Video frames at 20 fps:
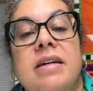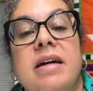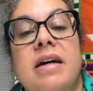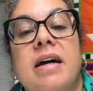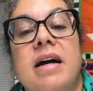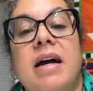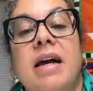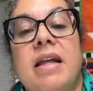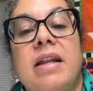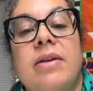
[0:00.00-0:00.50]

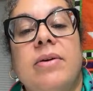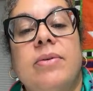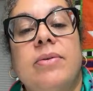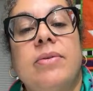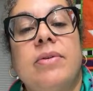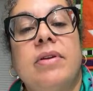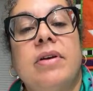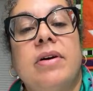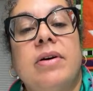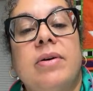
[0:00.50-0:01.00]
I
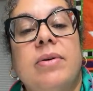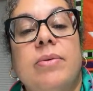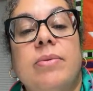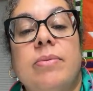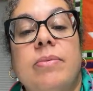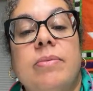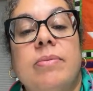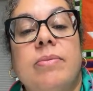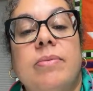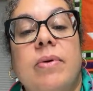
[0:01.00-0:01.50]
don't know
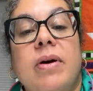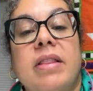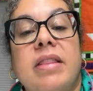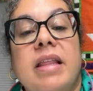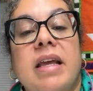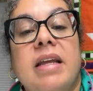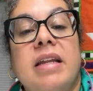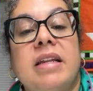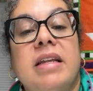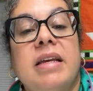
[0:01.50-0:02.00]
what
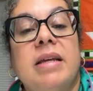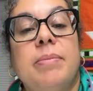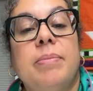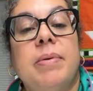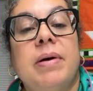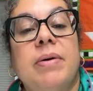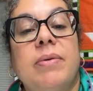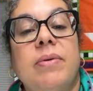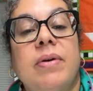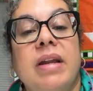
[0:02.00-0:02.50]
they did,
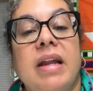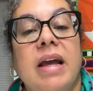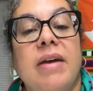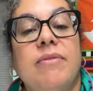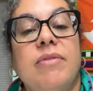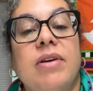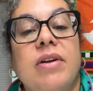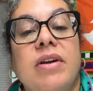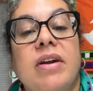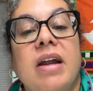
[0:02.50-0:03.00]
but
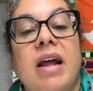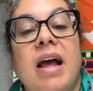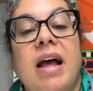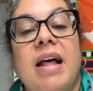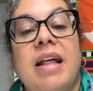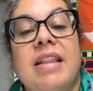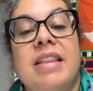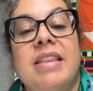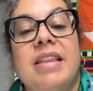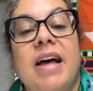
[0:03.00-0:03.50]
whatever.
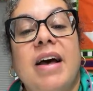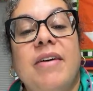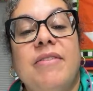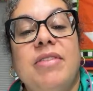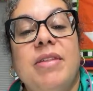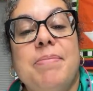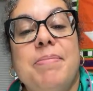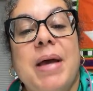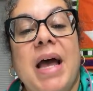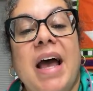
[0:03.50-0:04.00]
Love
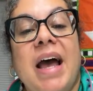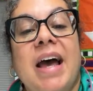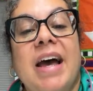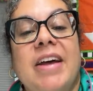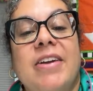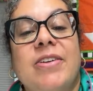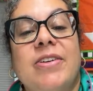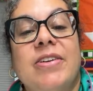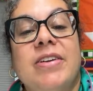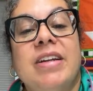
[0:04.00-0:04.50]
the
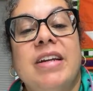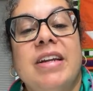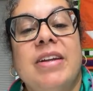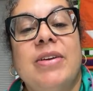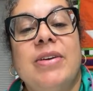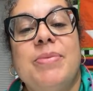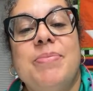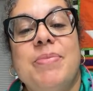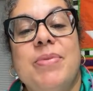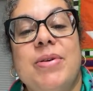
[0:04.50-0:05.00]
pattern.
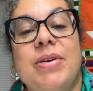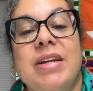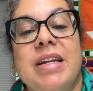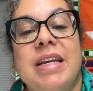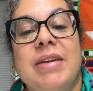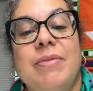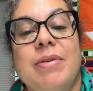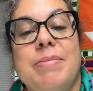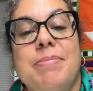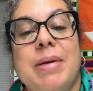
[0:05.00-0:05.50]
Good
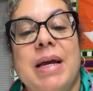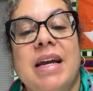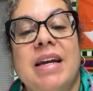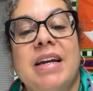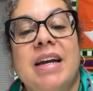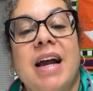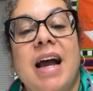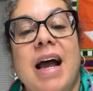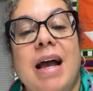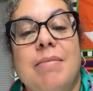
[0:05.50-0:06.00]
morning,
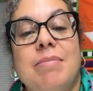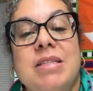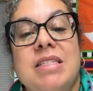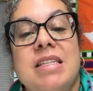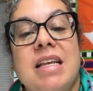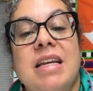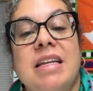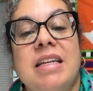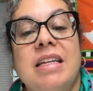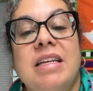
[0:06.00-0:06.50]
Rebecca. I'm
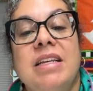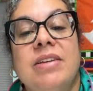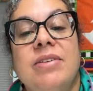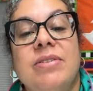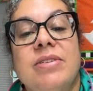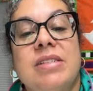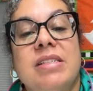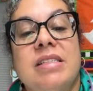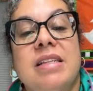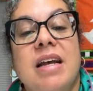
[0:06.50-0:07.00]
sending
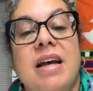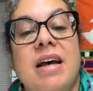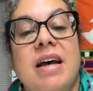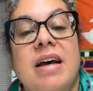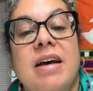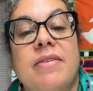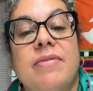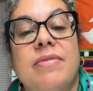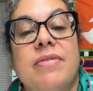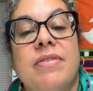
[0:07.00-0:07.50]
your
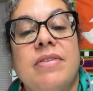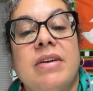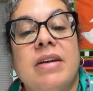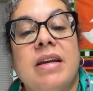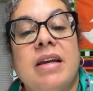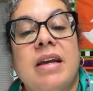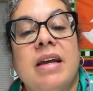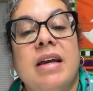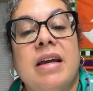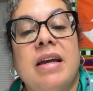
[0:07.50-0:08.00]
stuff.
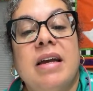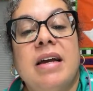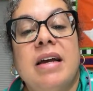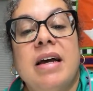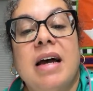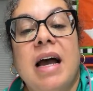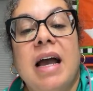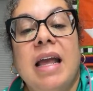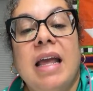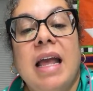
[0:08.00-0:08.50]

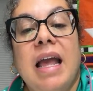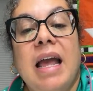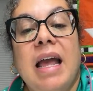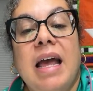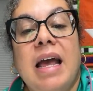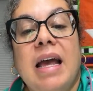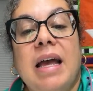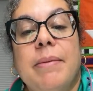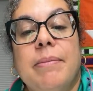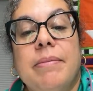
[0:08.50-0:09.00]
I
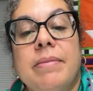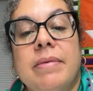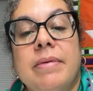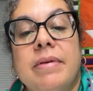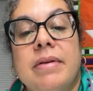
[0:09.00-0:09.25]
am.